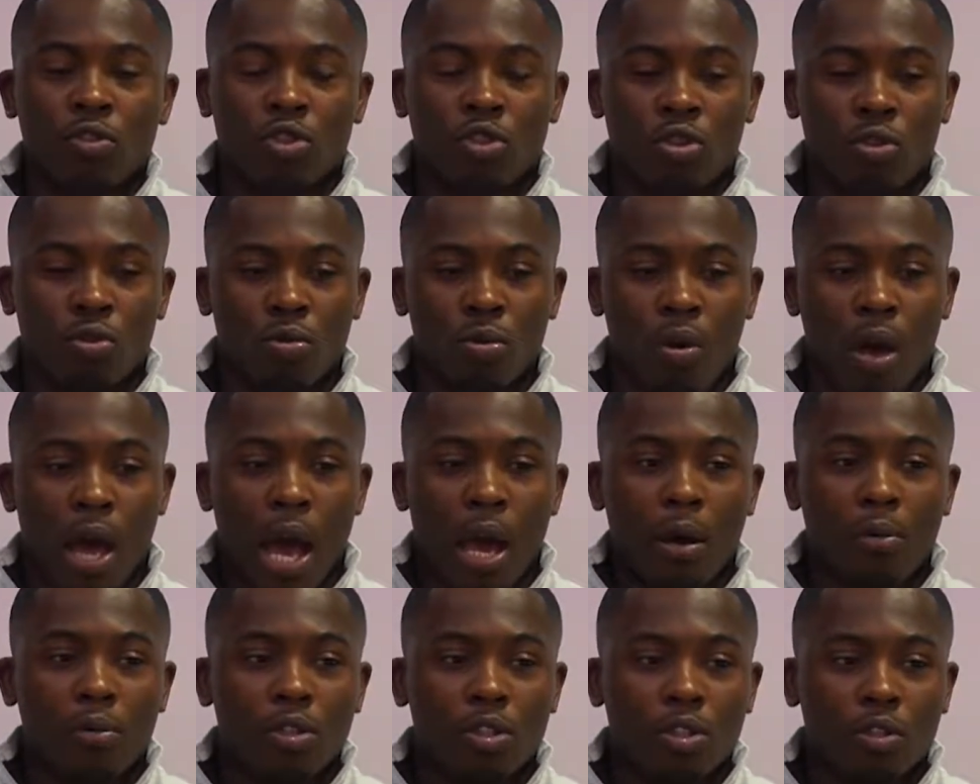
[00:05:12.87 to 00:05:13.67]
So
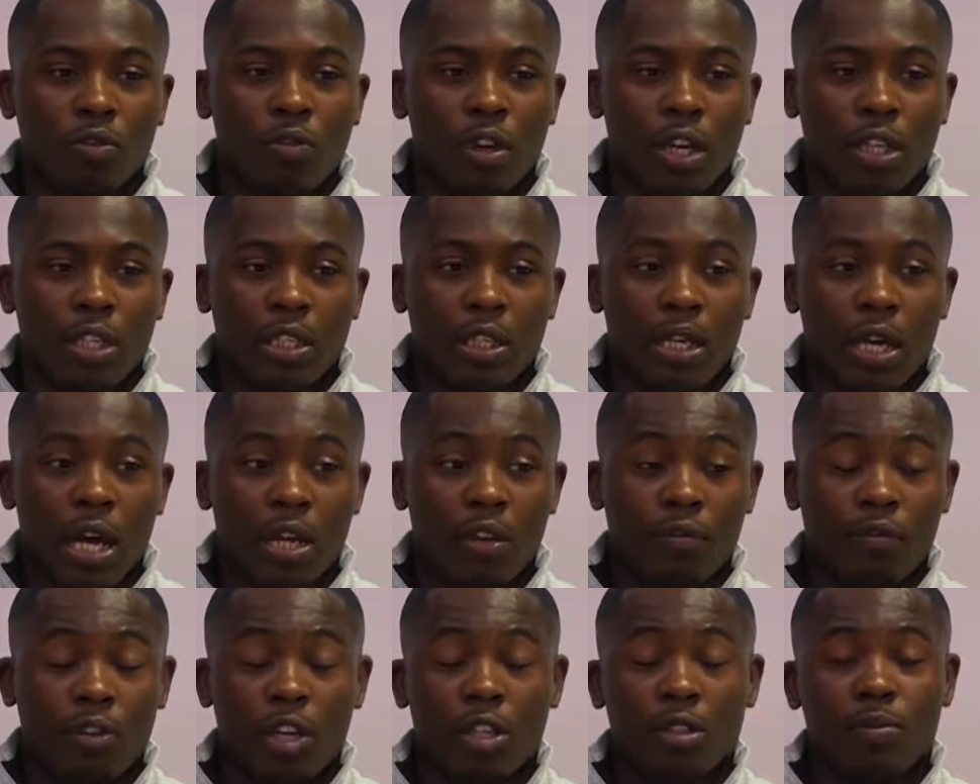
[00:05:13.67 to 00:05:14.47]
I was already
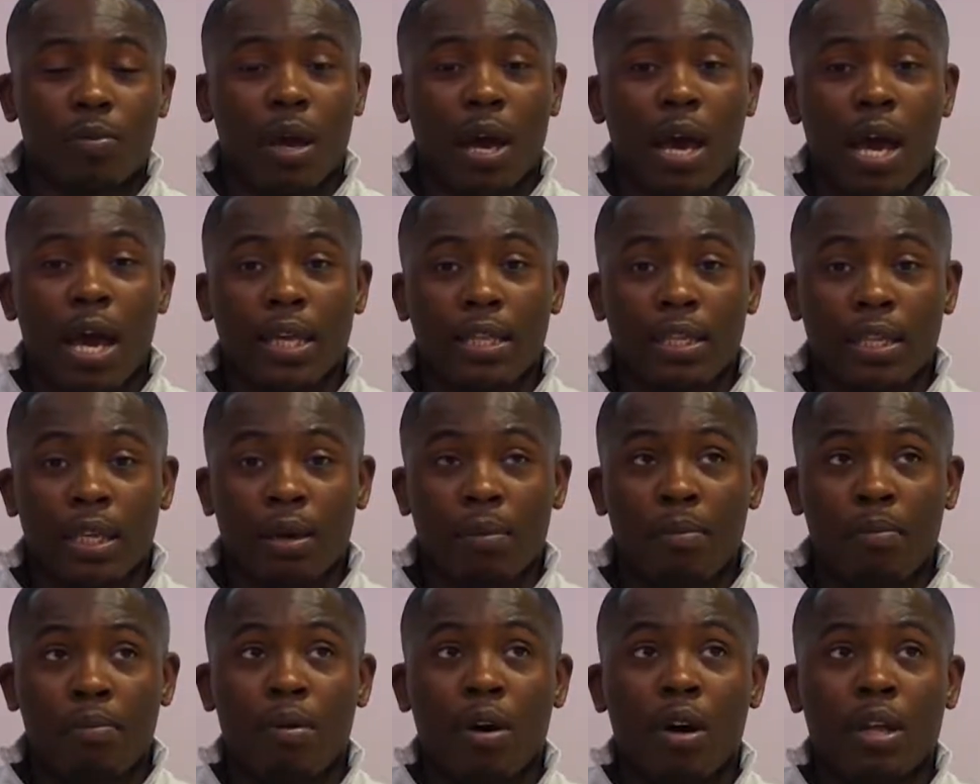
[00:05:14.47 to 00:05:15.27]
kind of years behind
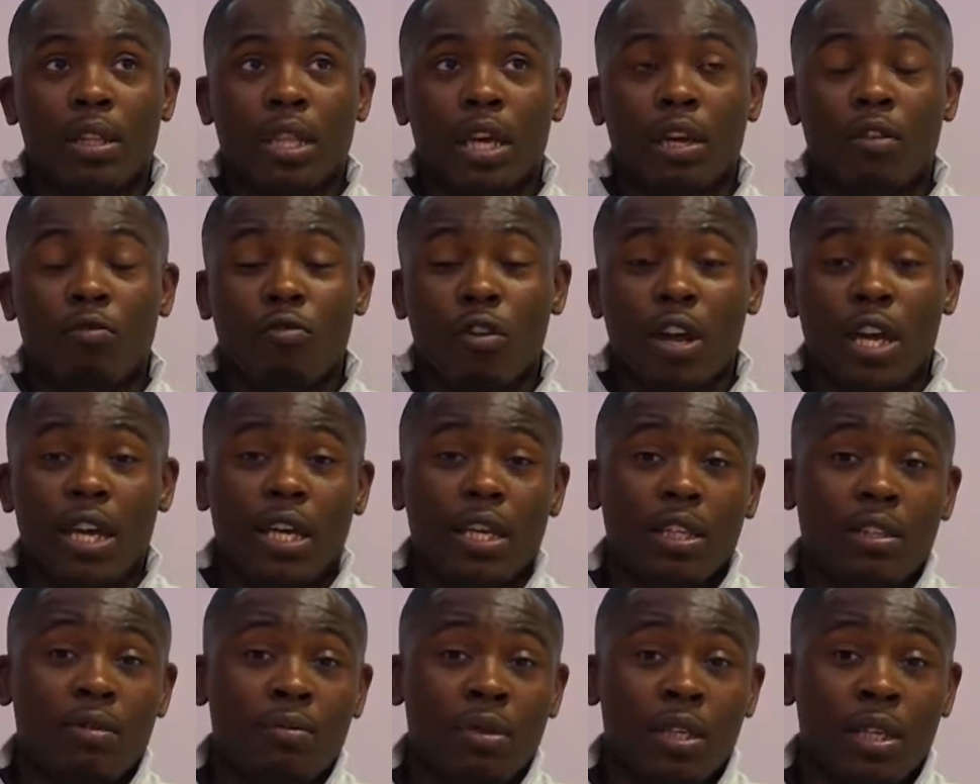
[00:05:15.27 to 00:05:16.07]
them, but they
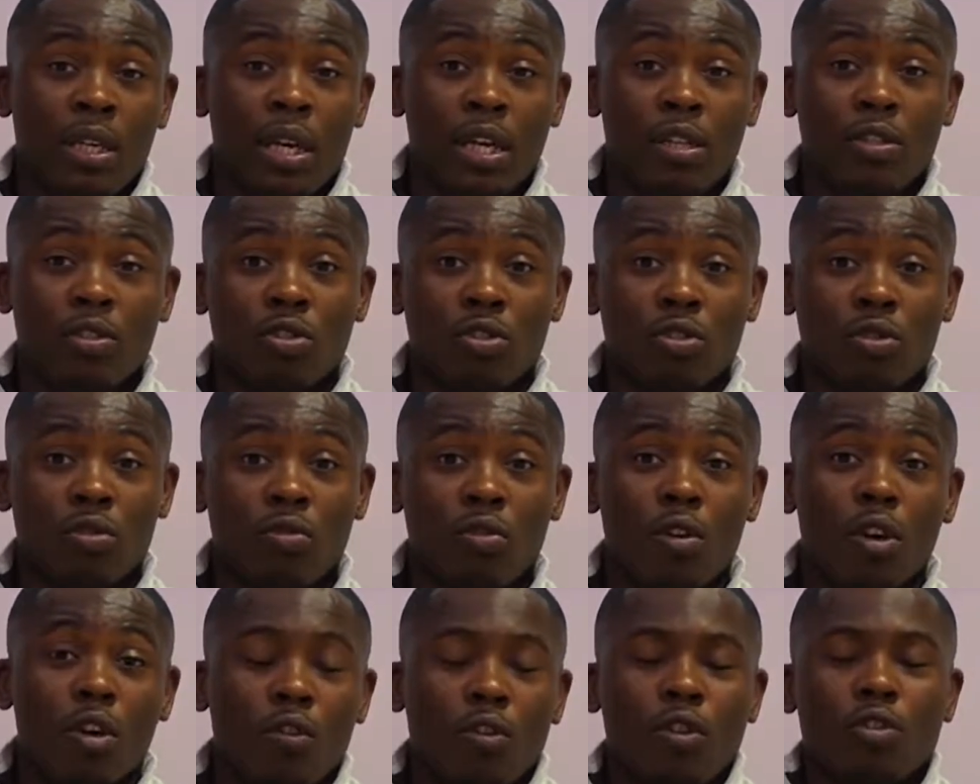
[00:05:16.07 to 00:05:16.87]
rated me. And
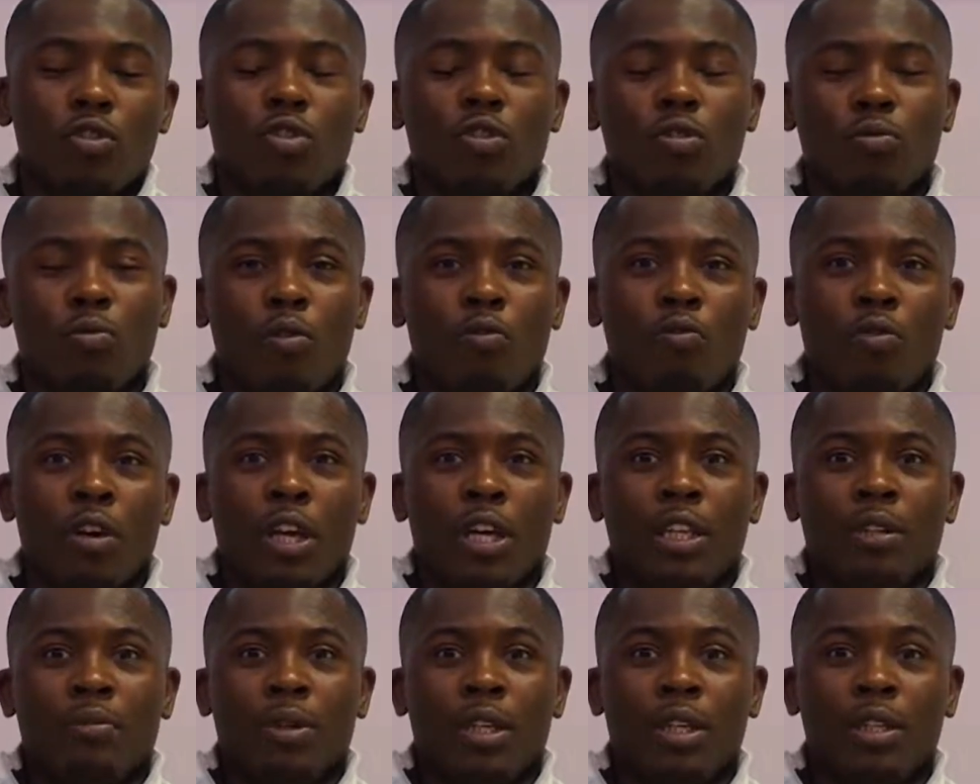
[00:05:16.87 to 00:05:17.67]
so, for those who don't know what
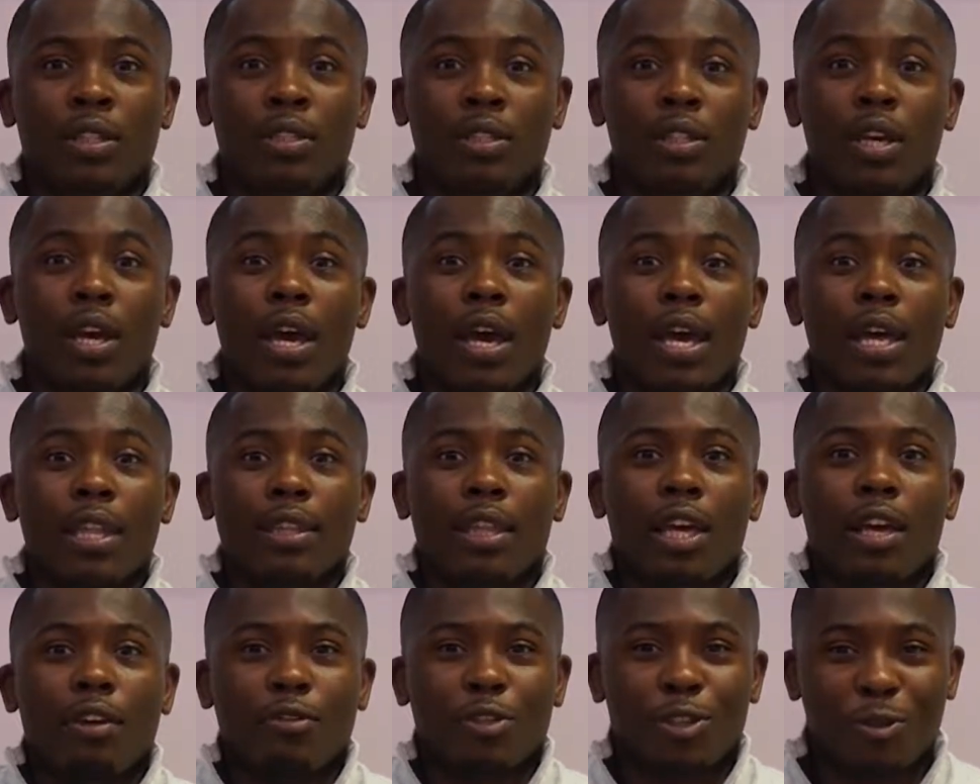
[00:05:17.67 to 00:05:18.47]
rated means,
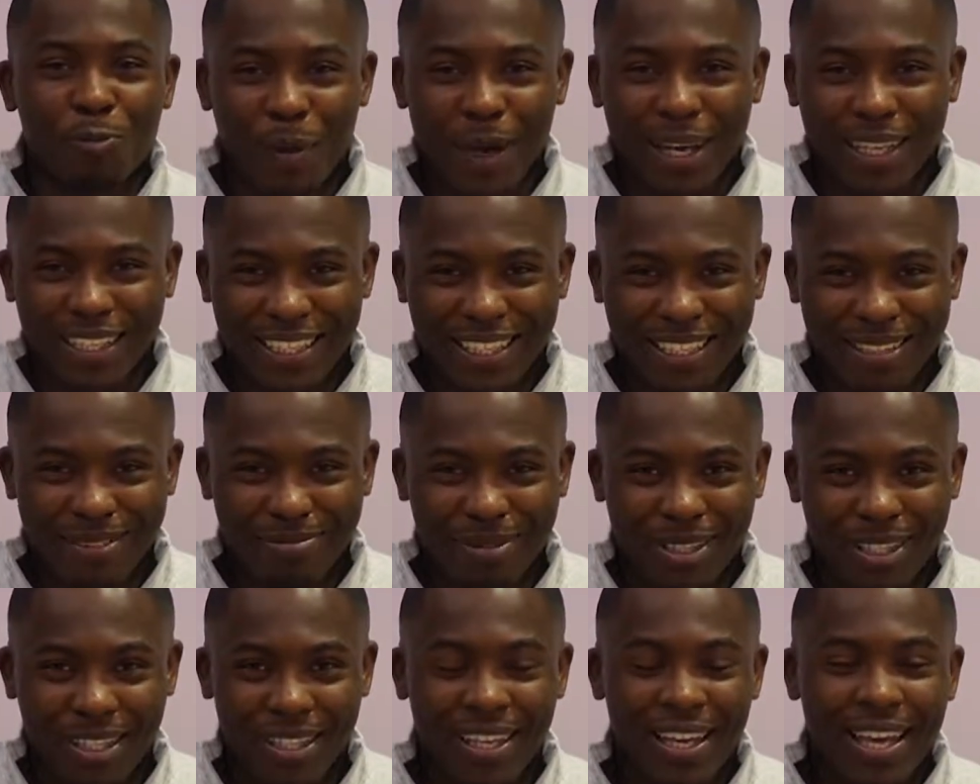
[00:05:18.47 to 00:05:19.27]
they respected
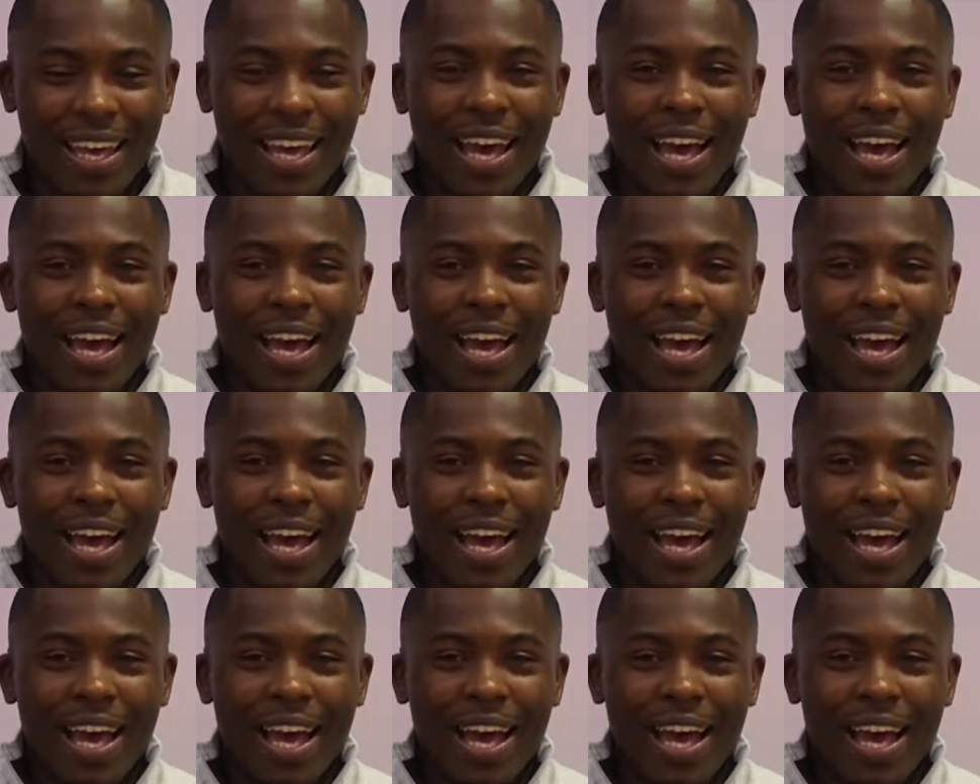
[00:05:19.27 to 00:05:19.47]
me.